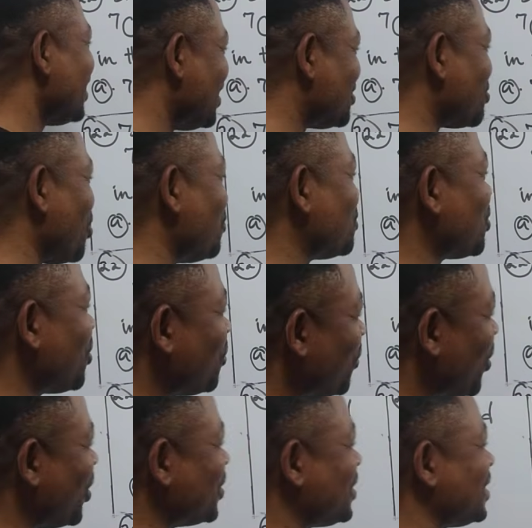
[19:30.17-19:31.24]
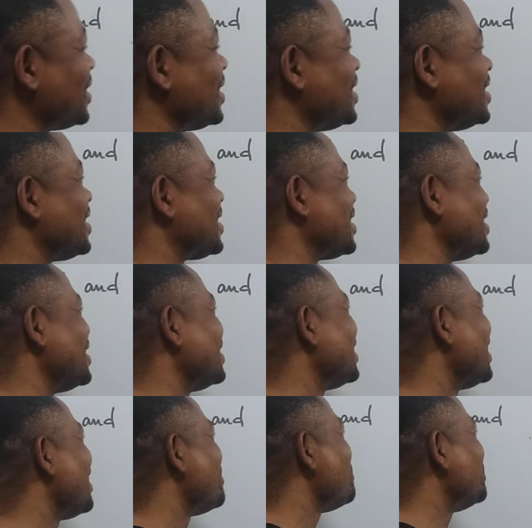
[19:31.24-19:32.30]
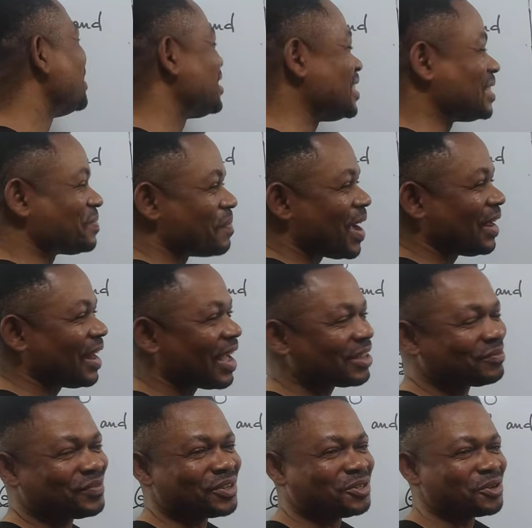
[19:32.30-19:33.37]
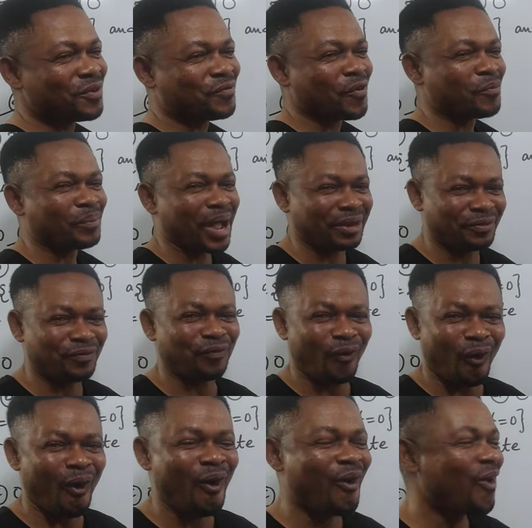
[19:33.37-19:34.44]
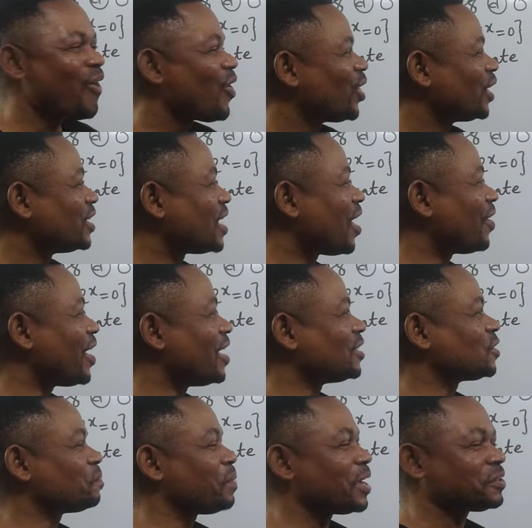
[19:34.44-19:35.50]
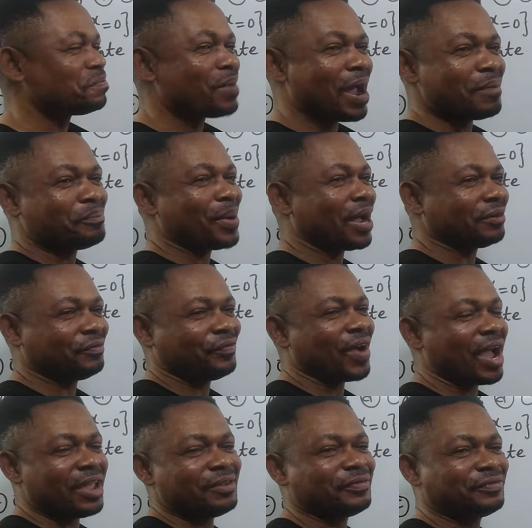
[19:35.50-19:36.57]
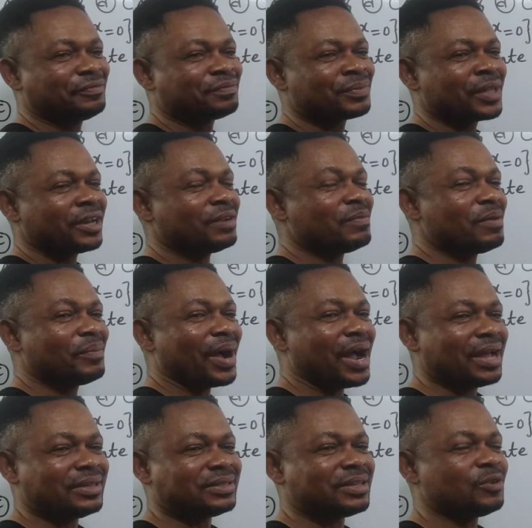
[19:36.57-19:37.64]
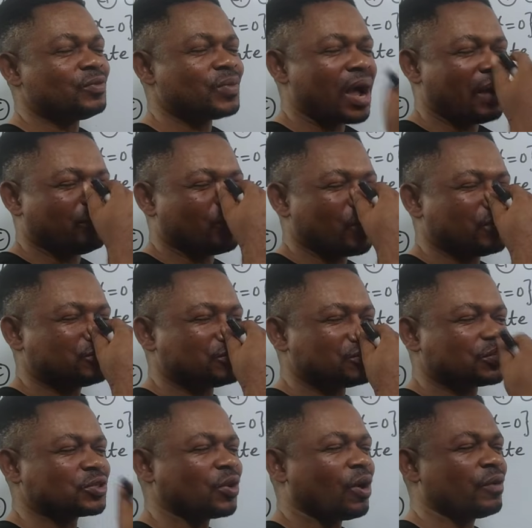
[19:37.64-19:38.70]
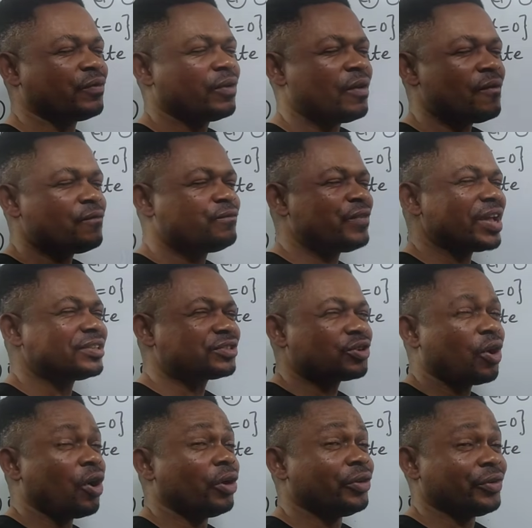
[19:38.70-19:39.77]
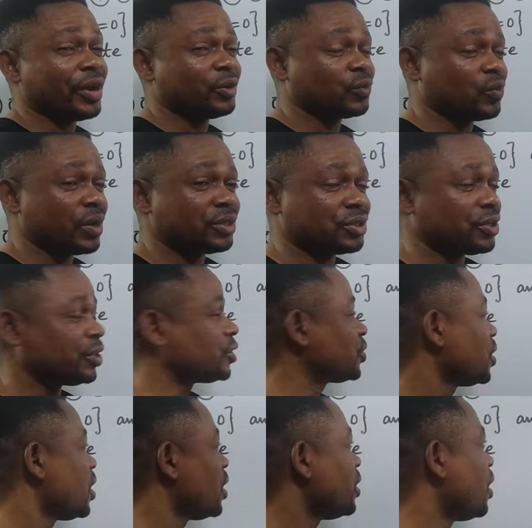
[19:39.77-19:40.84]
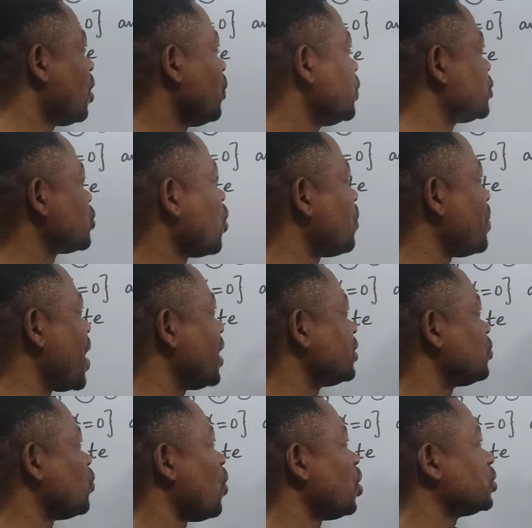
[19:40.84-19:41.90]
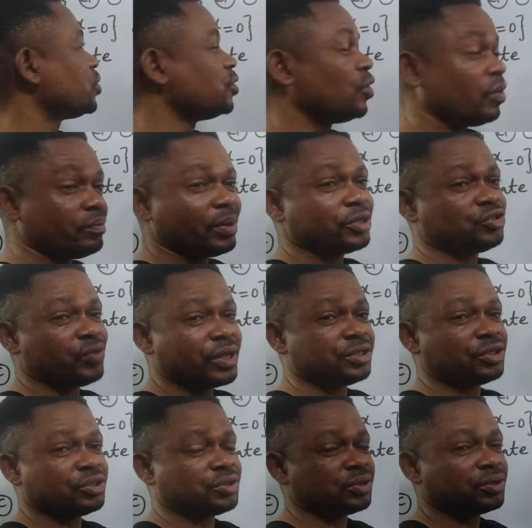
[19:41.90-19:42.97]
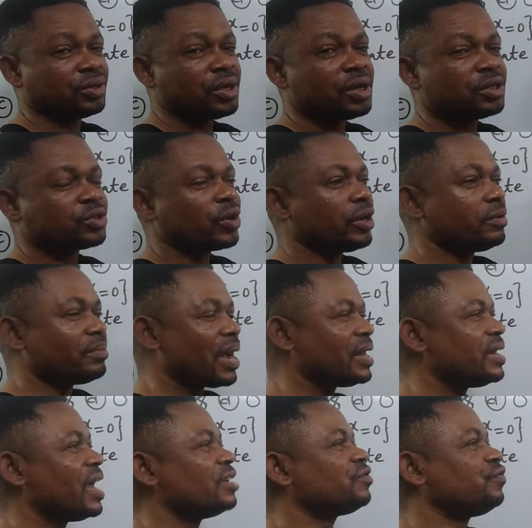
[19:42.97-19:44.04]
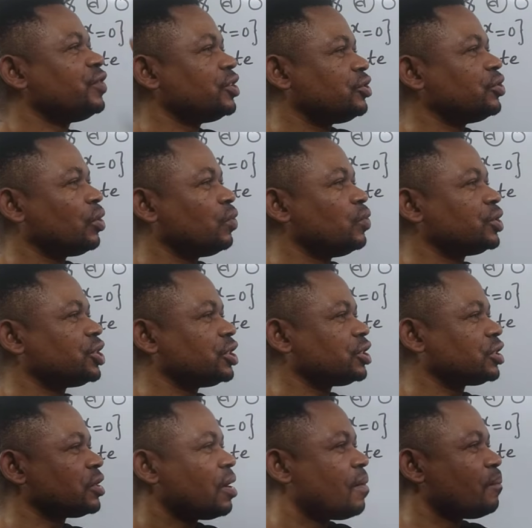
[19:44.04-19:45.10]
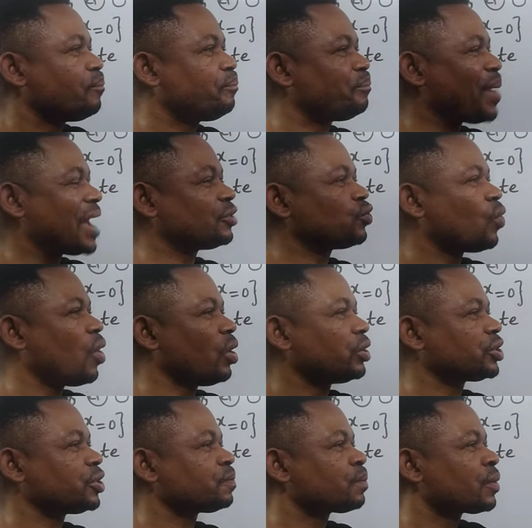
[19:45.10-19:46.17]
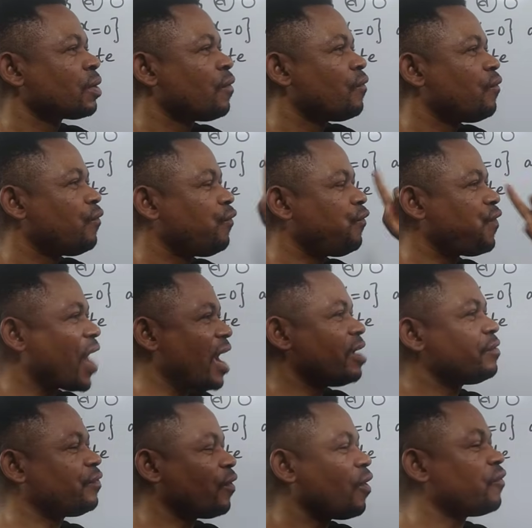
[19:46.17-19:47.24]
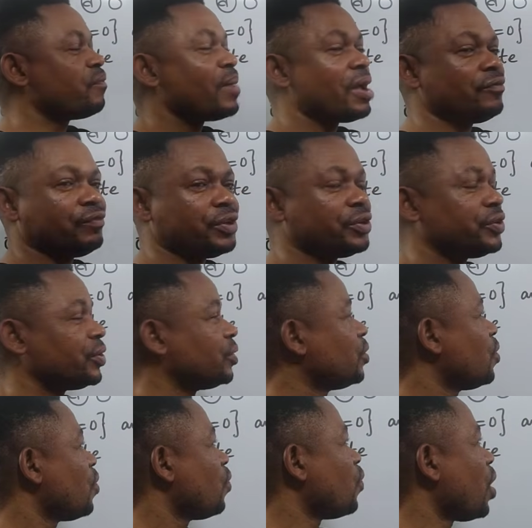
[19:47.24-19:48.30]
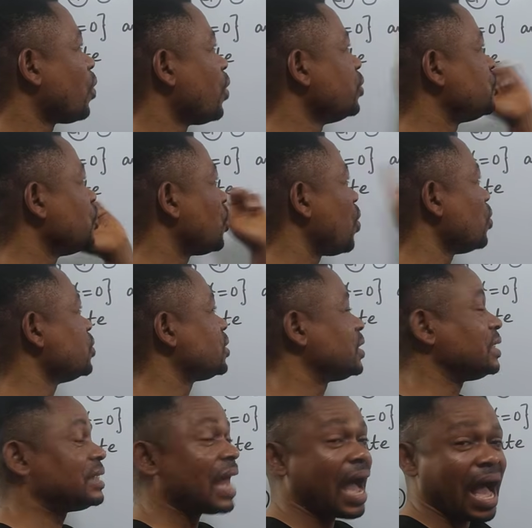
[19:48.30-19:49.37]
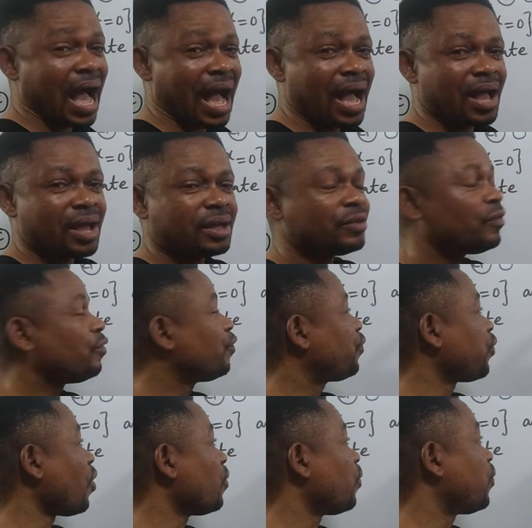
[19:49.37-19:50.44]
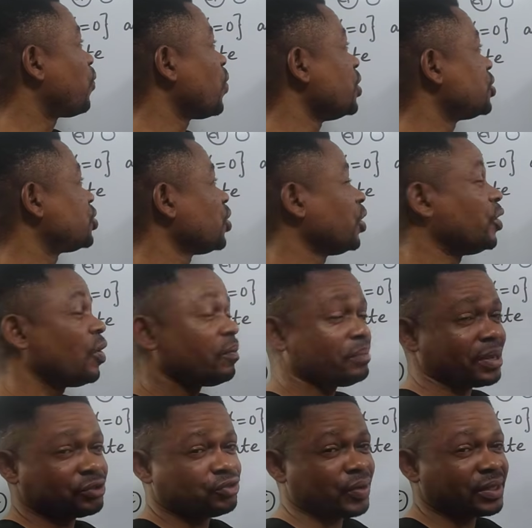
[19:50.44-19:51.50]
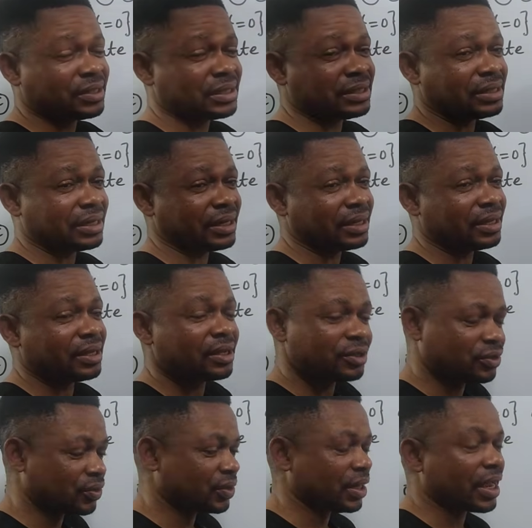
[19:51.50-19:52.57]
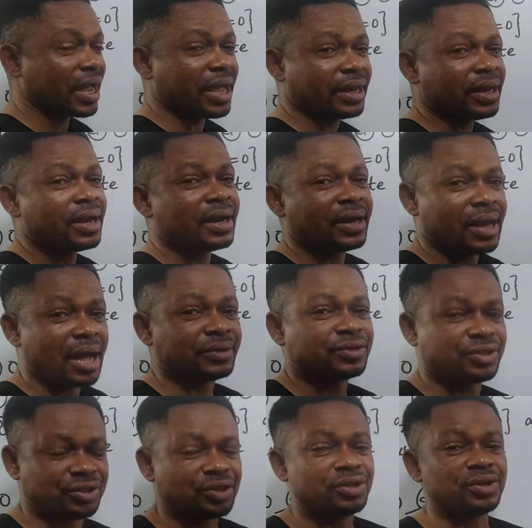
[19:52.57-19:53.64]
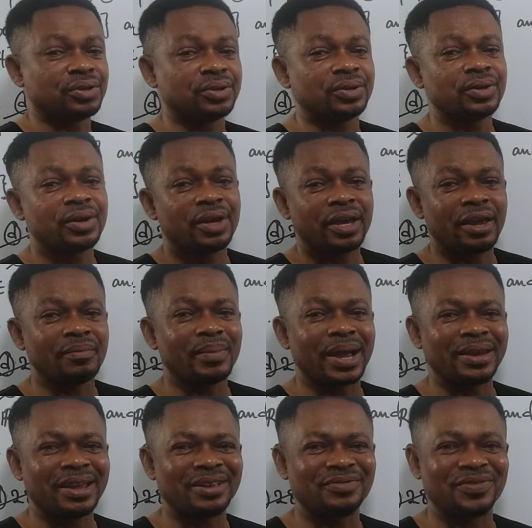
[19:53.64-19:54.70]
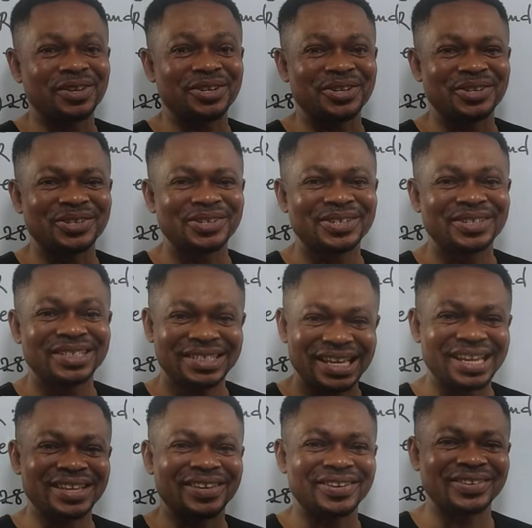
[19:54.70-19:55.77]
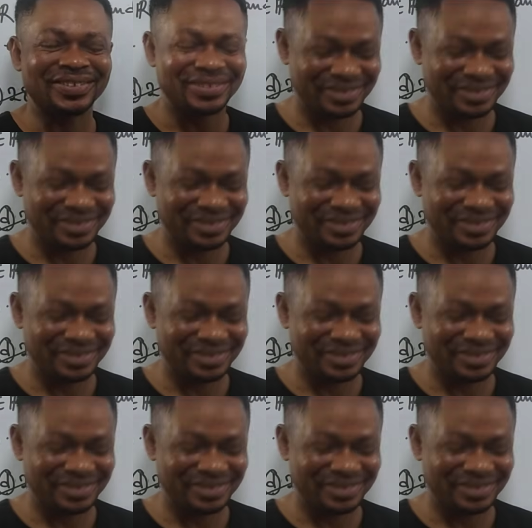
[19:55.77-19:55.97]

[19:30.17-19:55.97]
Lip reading: is option what? C. This is my last video for part 4. Now expect my part 5. Remember I said I'm going to solve first 100 questions. Now we stop at what? Number 22. So in my next video, which is part what? 5 of my video, we are going to consider from question number 23 to the end. Now see you in my next video. Thank you.